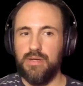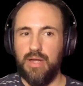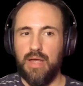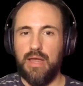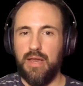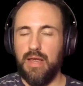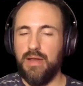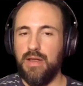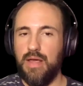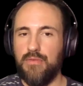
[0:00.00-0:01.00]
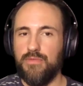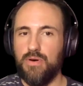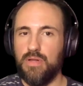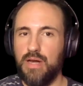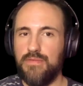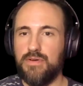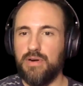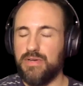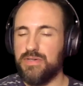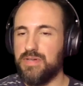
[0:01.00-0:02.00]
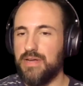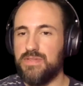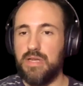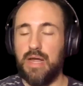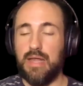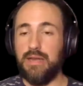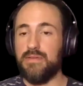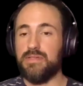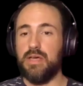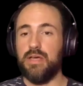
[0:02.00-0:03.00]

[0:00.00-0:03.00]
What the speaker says: and for a lot of directors I've seen, I can't even tell